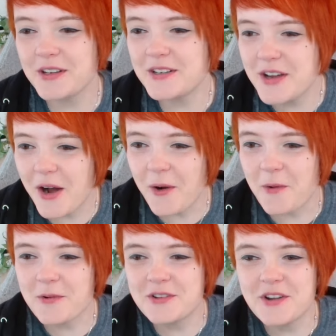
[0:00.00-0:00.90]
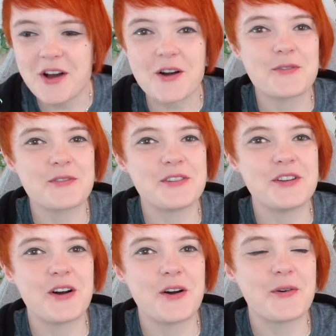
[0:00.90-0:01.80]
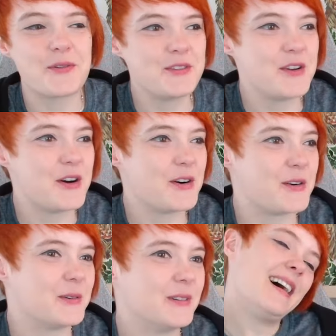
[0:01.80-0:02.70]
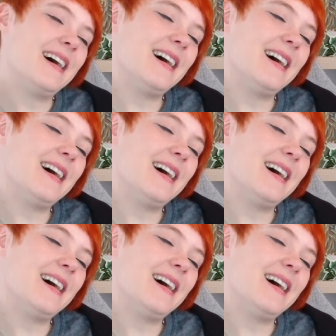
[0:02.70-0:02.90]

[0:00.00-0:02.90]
no, no, no, no.